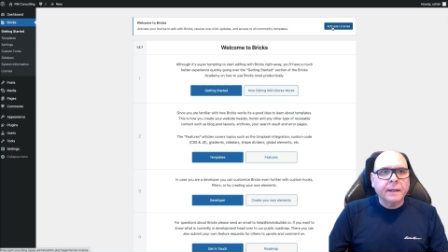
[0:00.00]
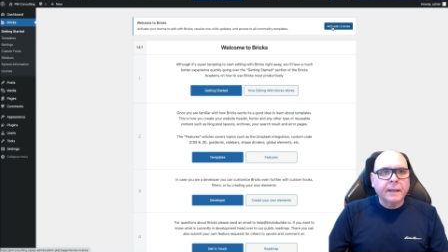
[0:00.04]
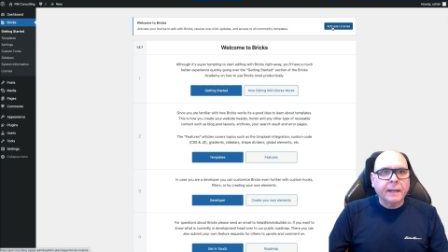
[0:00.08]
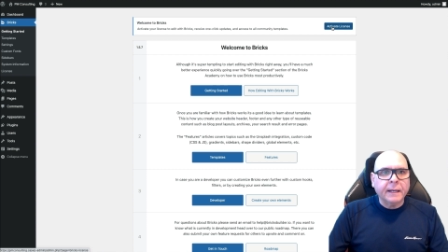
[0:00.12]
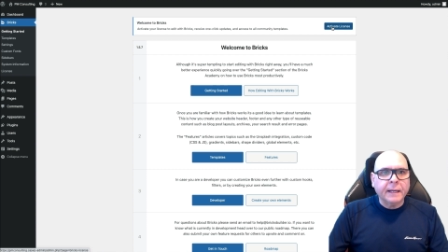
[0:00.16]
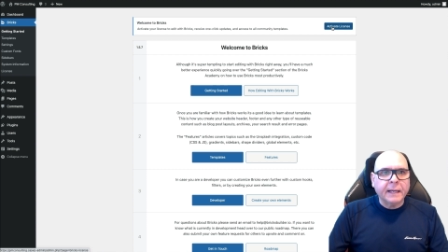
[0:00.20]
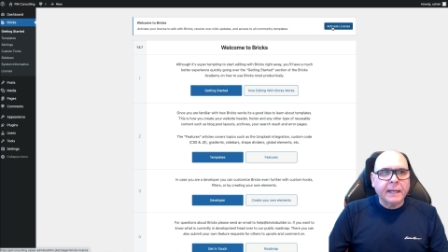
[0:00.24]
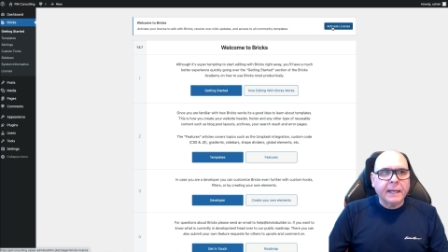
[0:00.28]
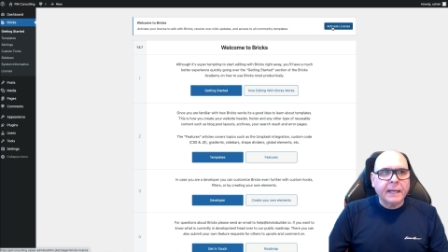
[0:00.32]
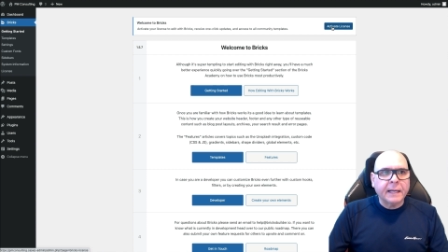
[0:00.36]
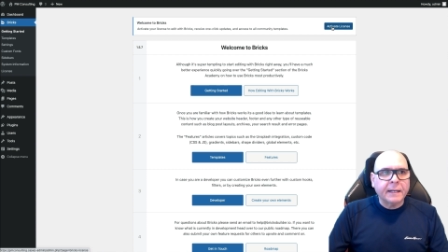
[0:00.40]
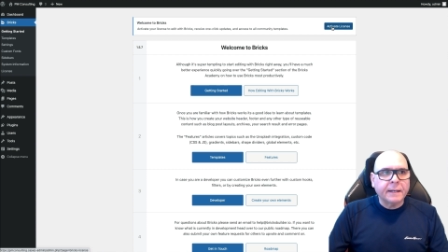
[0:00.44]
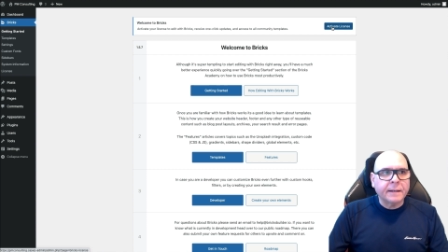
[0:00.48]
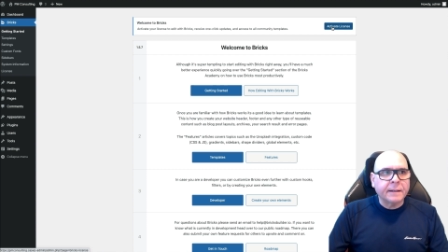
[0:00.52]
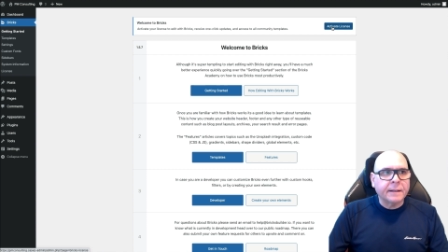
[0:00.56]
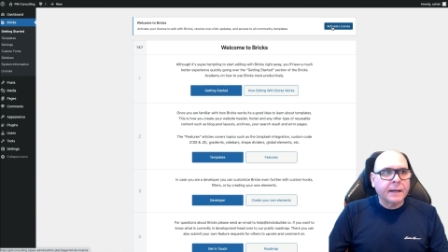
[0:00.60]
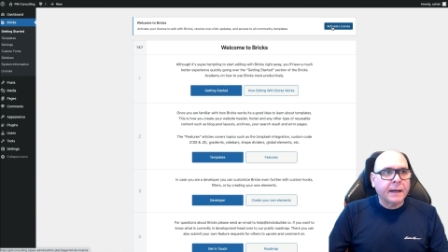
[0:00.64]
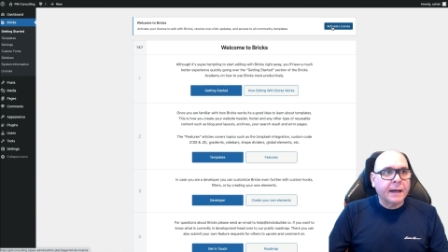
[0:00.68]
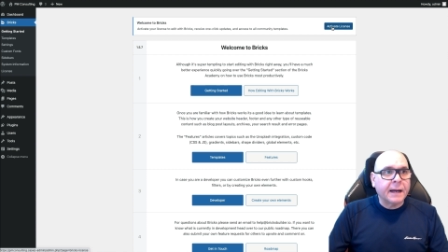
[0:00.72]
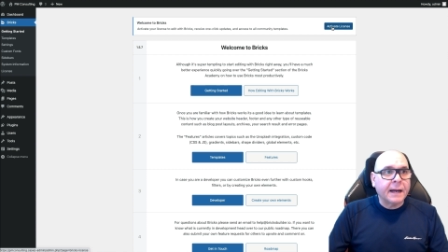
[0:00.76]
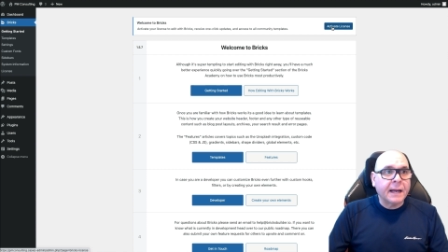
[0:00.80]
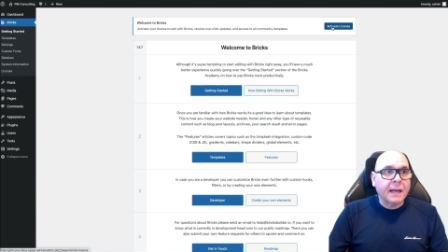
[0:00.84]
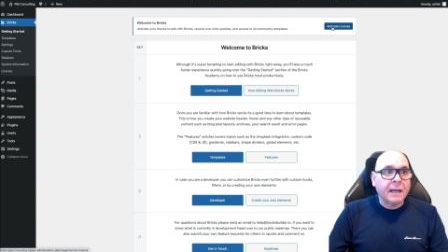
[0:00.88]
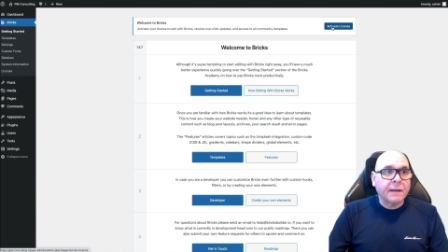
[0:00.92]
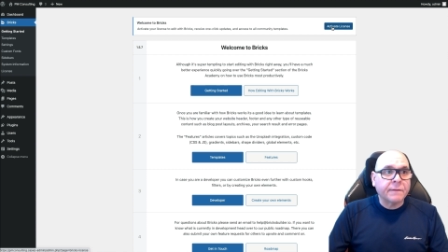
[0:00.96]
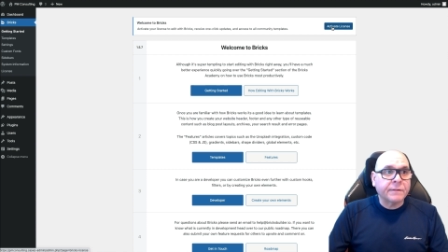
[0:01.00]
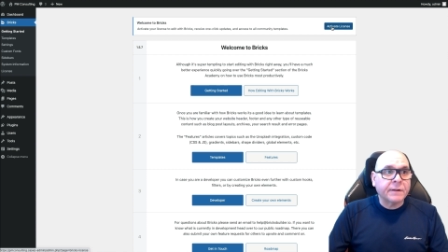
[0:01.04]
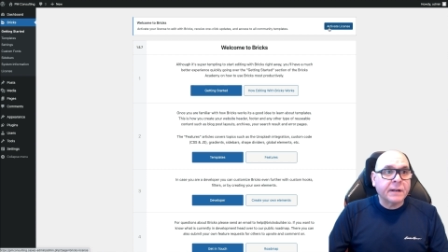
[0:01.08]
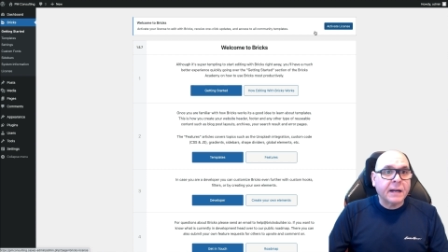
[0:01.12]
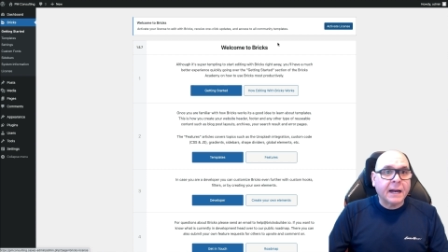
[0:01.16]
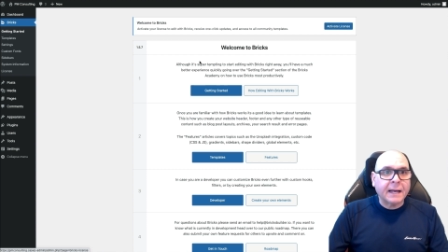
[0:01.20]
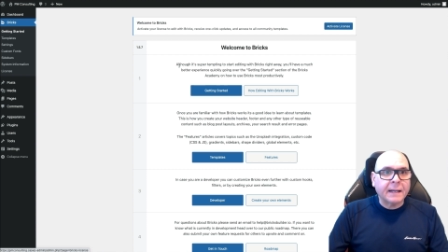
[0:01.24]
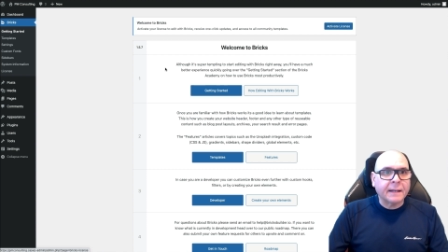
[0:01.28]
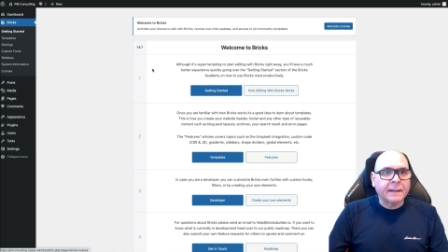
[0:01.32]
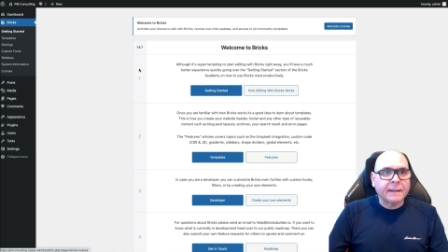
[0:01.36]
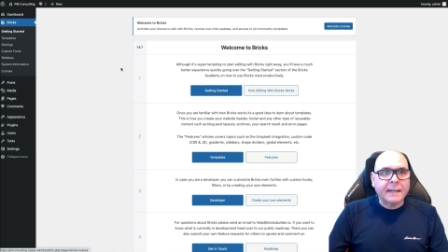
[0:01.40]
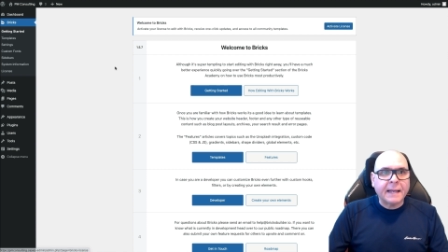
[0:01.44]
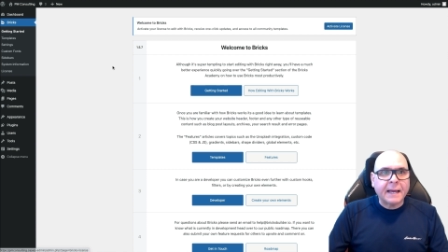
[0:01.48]
and I have
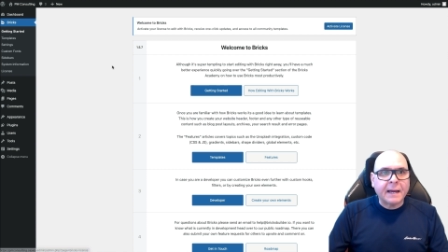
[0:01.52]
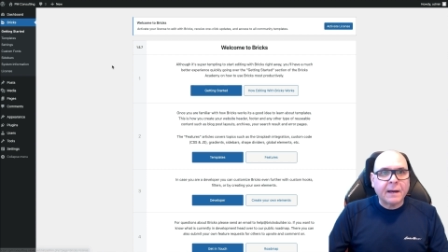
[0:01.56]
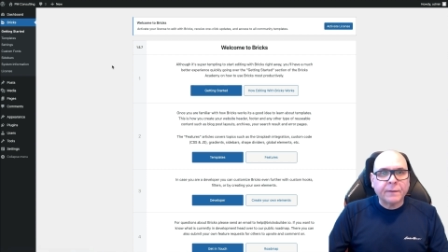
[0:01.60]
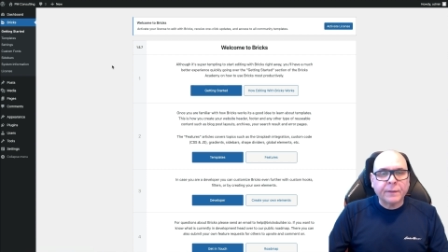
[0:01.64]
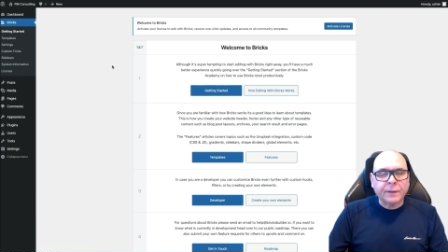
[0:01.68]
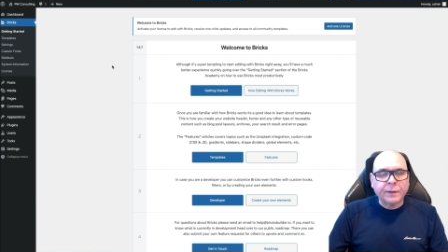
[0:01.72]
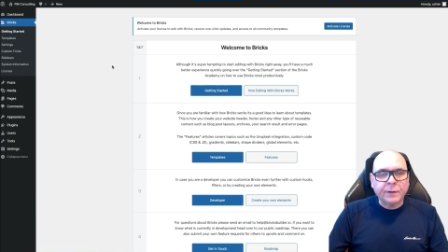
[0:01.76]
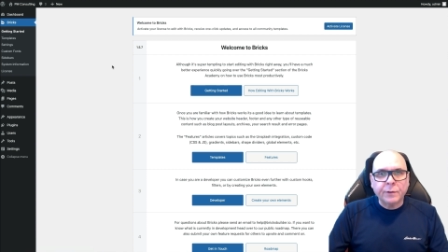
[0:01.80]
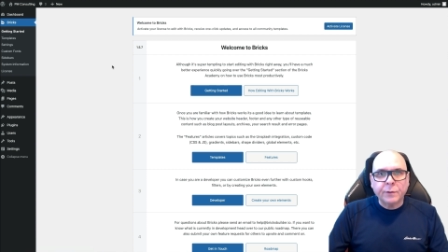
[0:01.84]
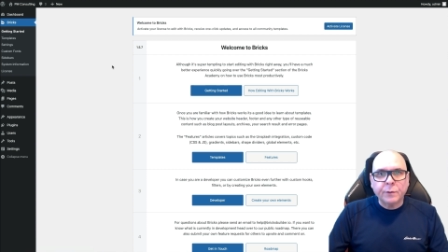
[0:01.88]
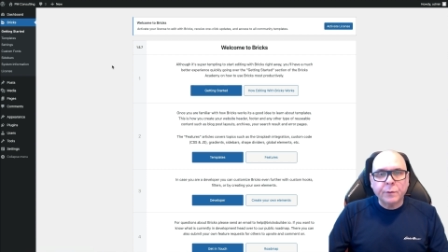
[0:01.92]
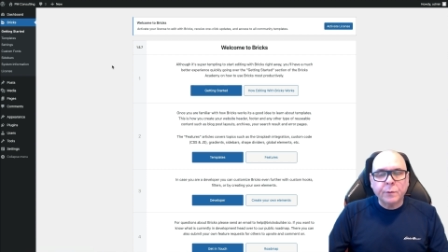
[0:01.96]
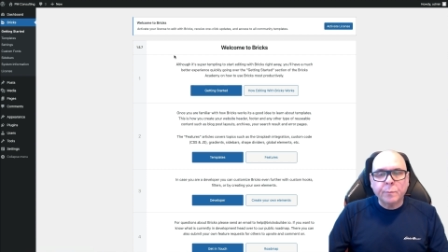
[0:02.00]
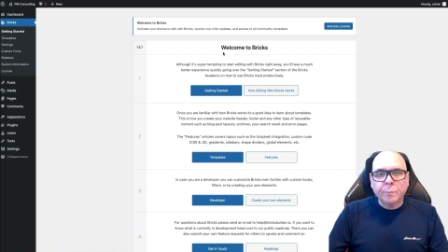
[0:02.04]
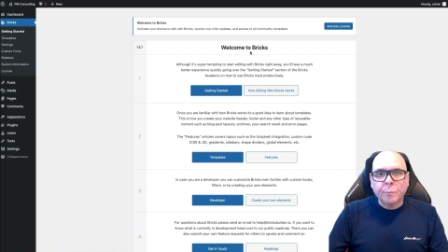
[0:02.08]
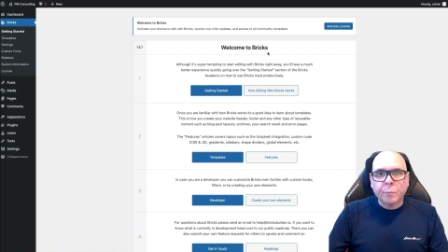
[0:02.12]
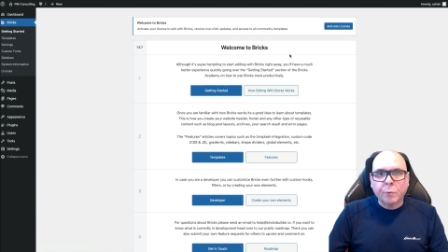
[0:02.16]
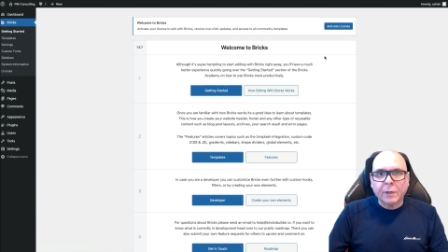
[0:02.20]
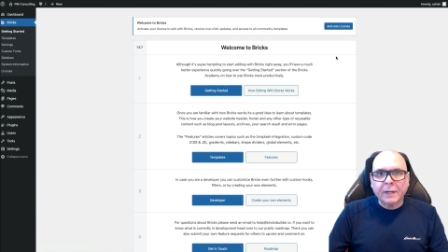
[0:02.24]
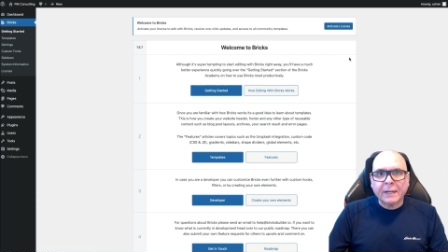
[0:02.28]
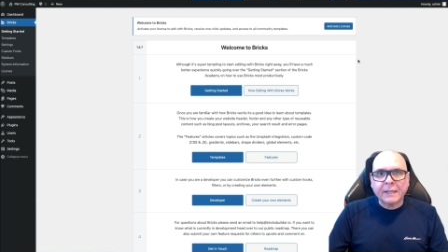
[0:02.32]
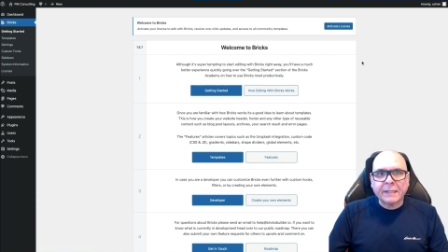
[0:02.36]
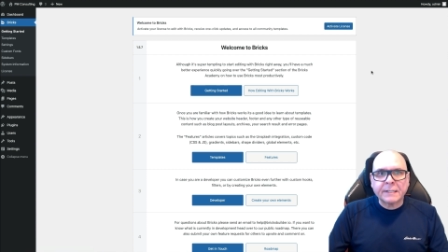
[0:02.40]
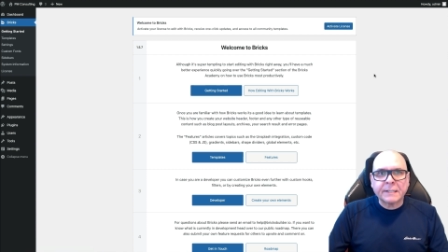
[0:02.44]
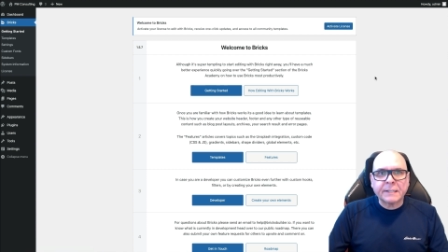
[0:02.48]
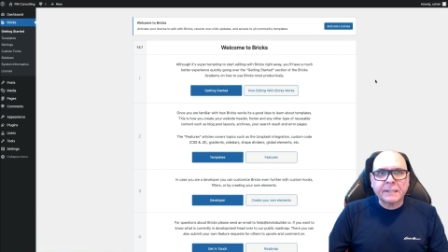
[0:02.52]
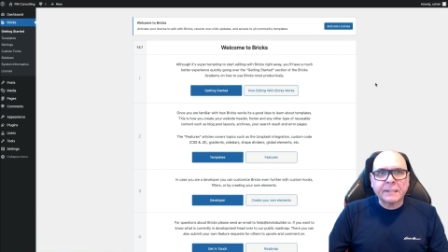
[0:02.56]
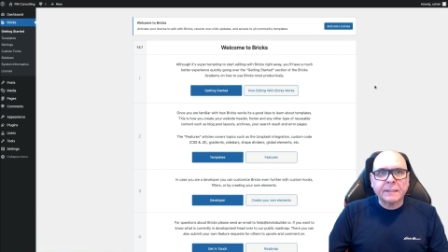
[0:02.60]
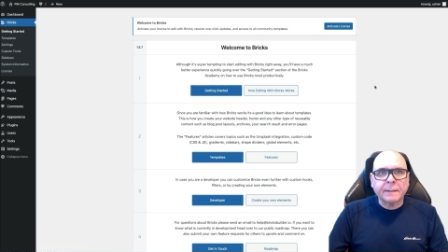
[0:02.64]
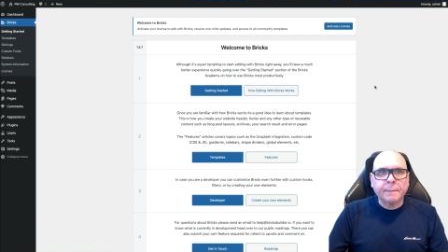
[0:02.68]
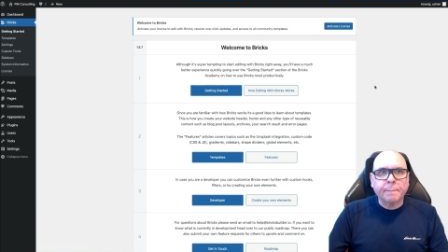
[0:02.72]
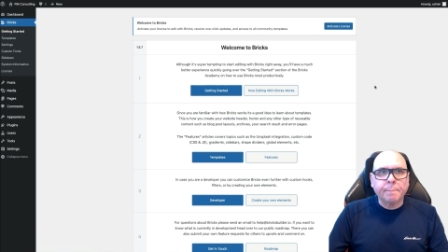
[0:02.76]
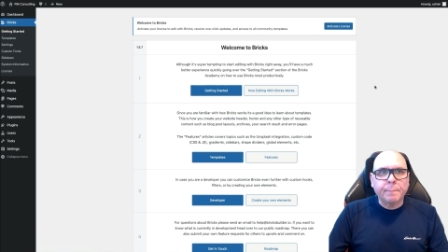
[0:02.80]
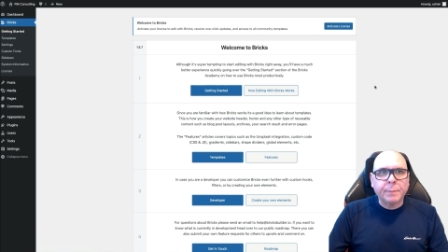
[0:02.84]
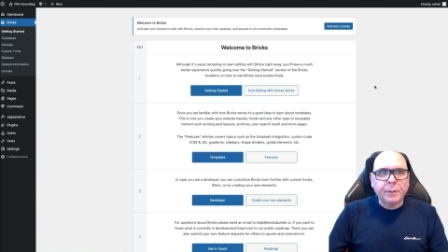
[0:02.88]
got now the new Bricks